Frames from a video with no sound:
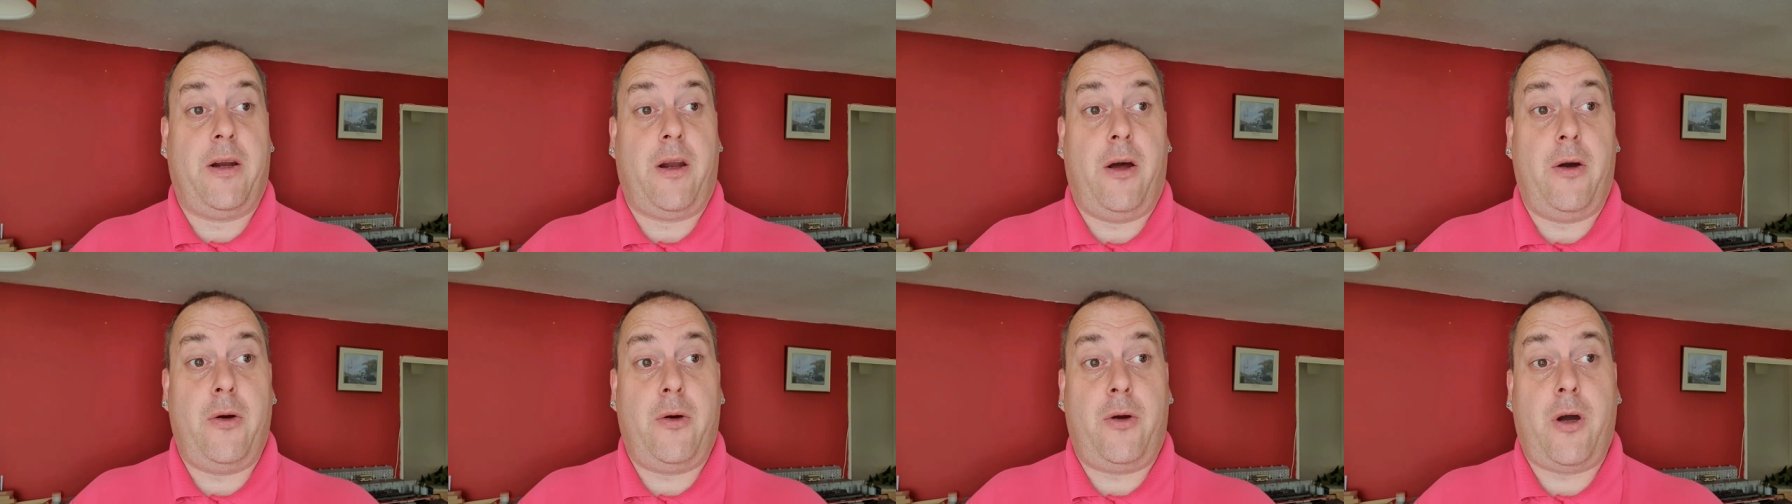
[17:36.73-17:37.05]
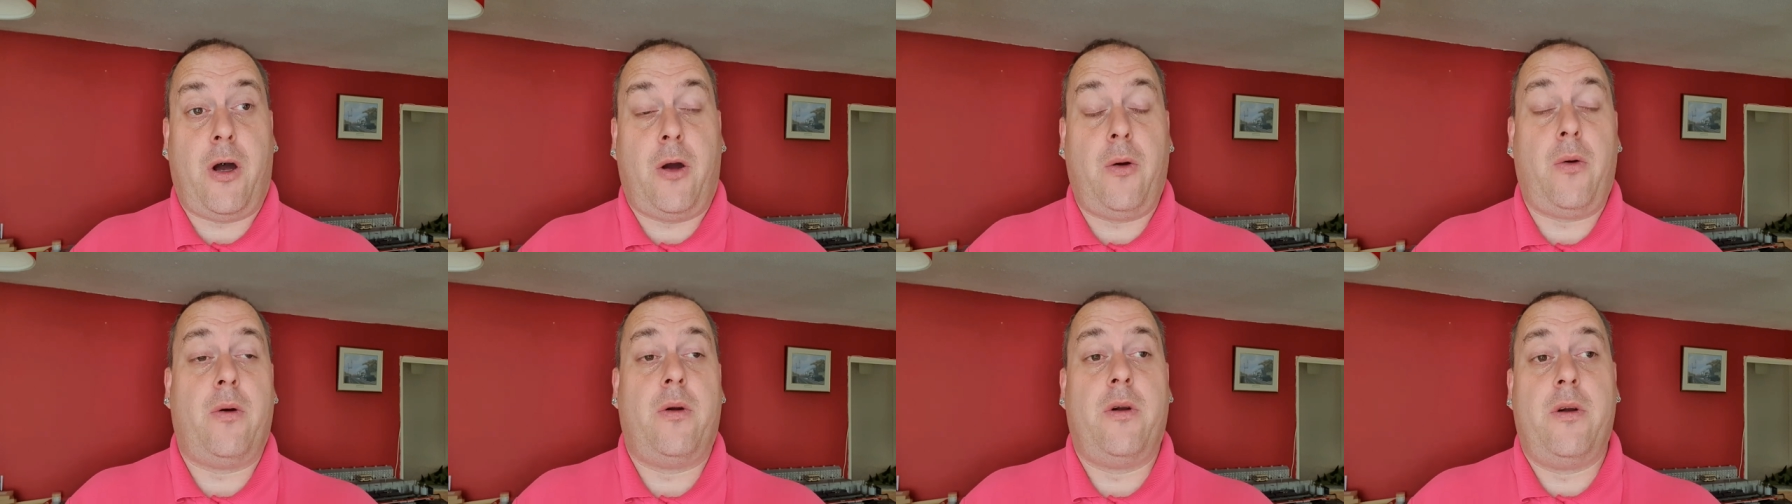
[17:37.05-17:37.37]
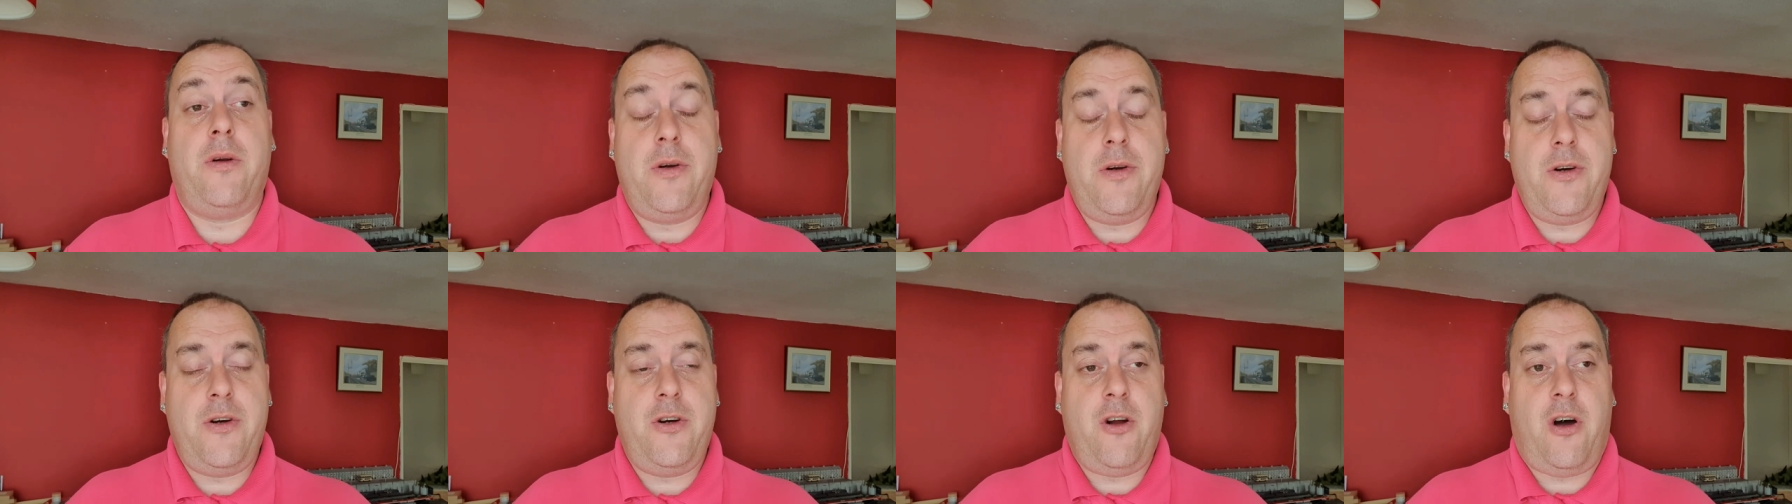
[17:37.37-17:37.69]
loco.
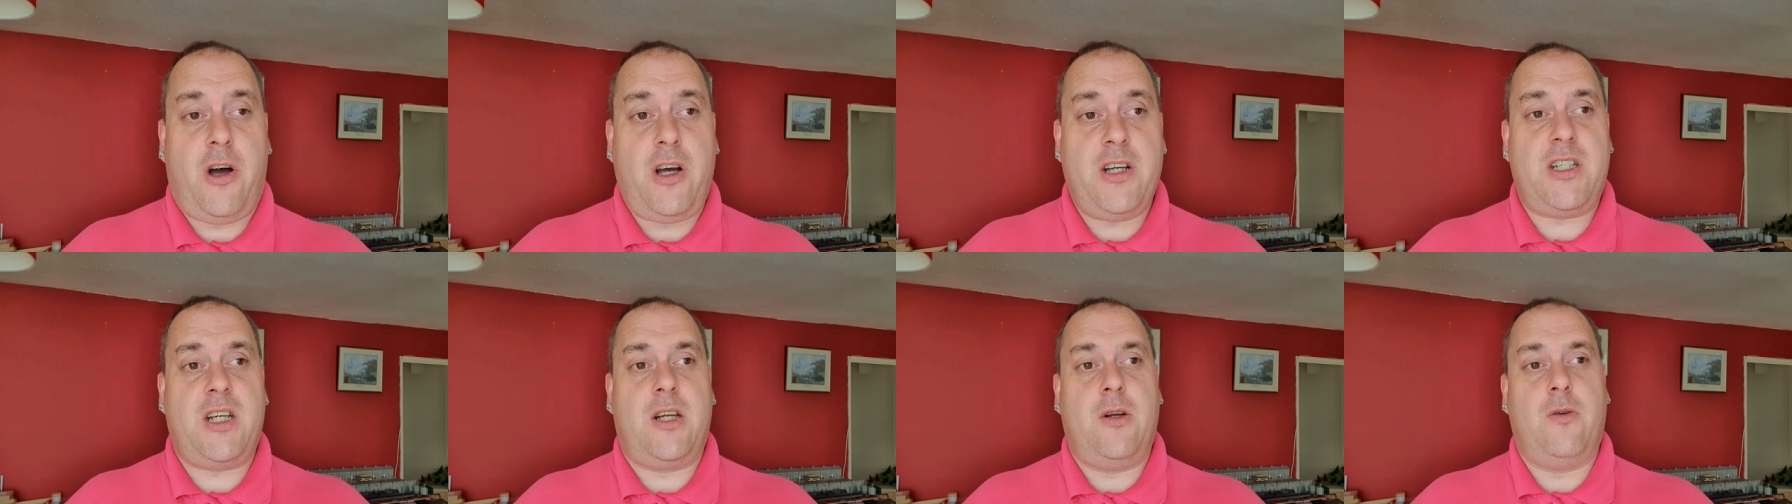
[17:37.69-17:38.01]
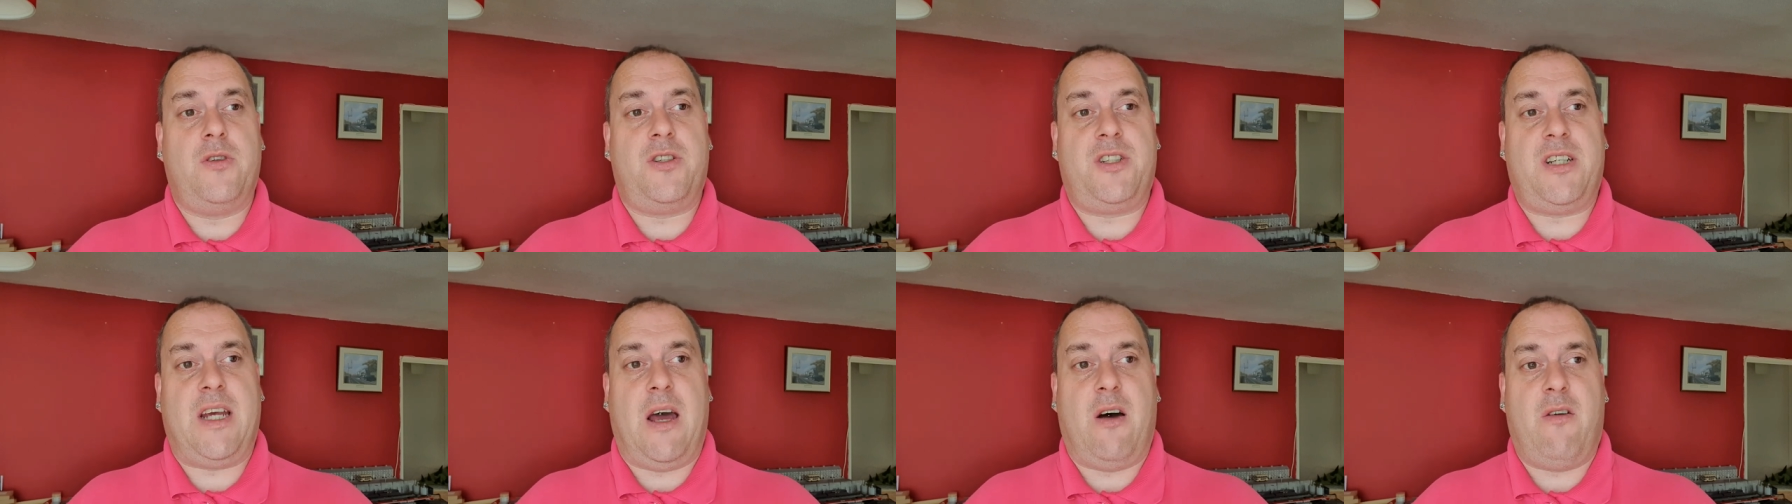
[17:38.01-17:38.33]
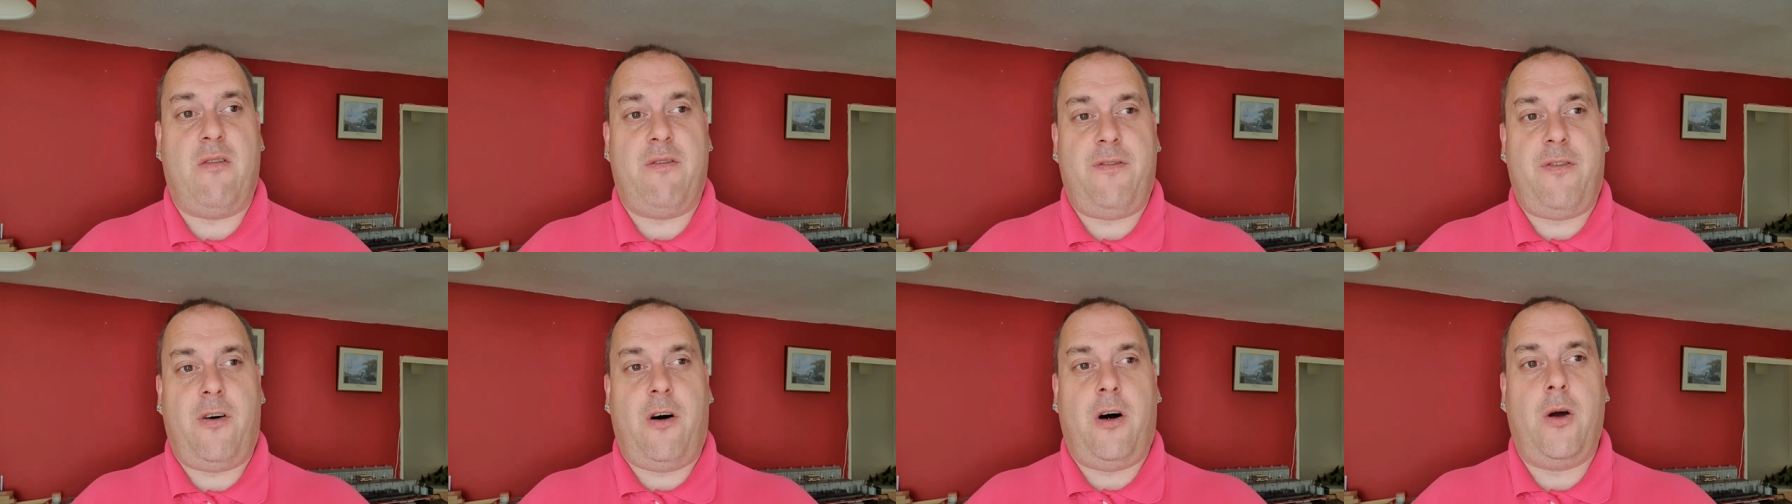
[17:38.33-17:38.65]
Nice little
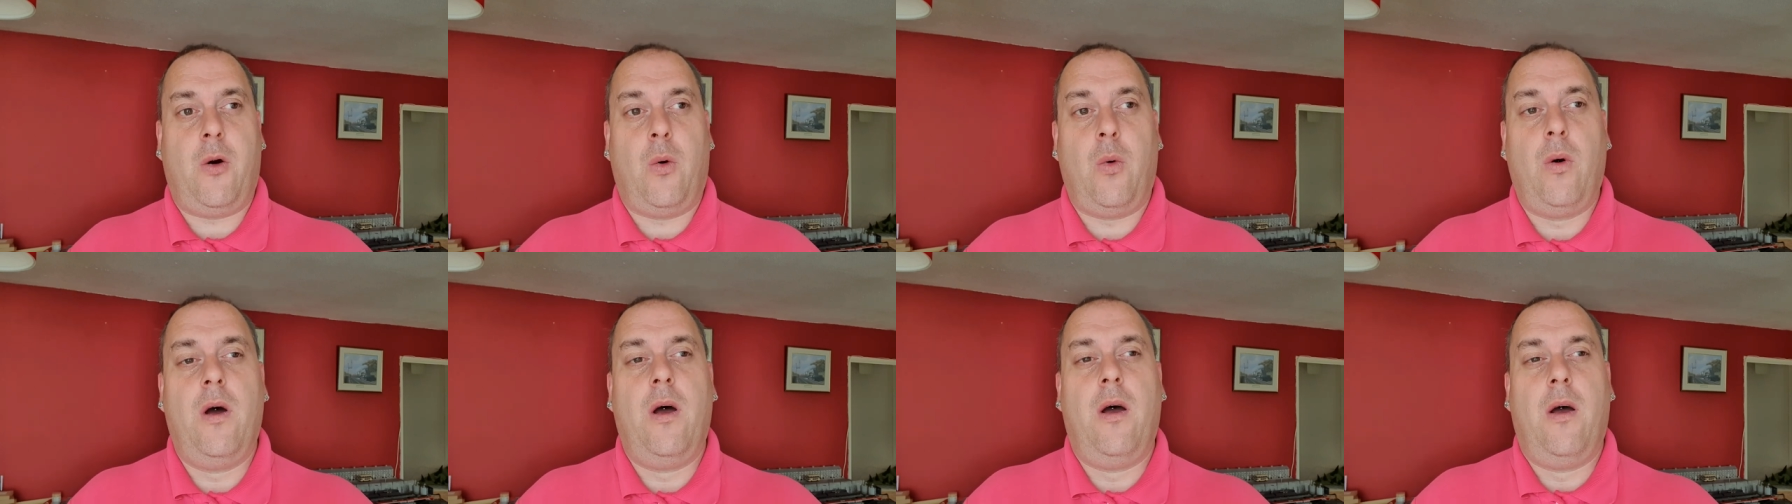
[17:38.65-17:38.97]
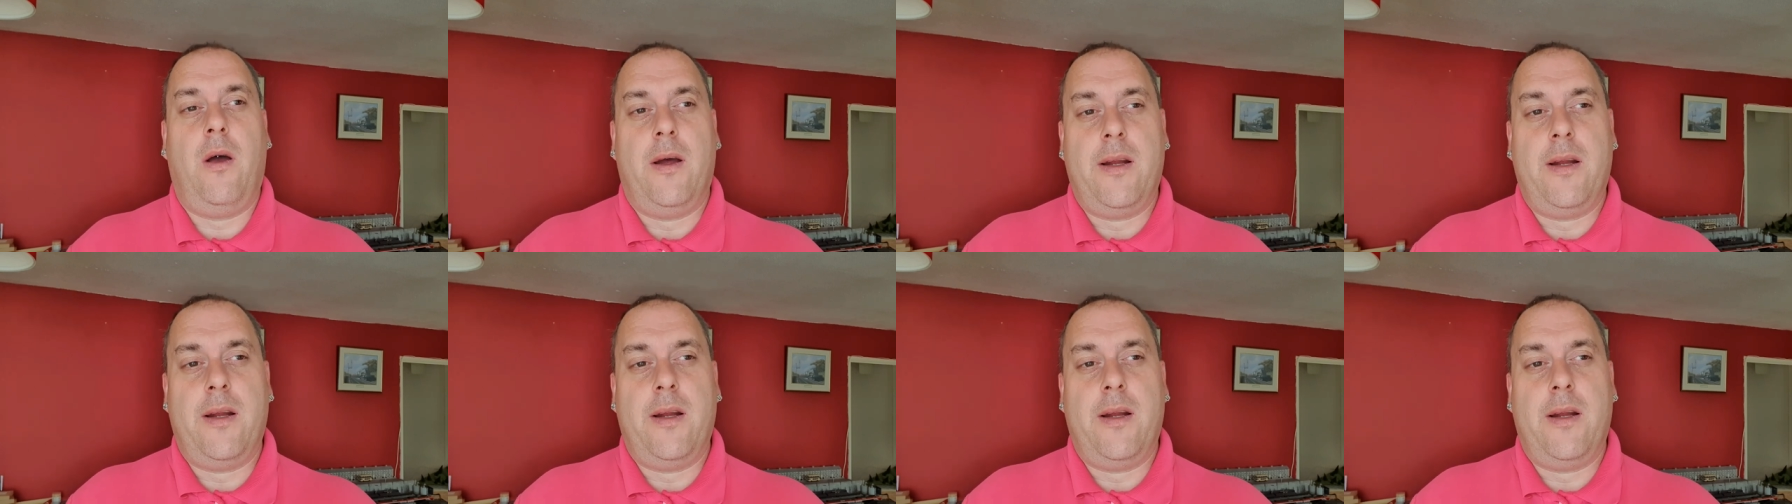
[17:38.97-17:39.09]
sound file.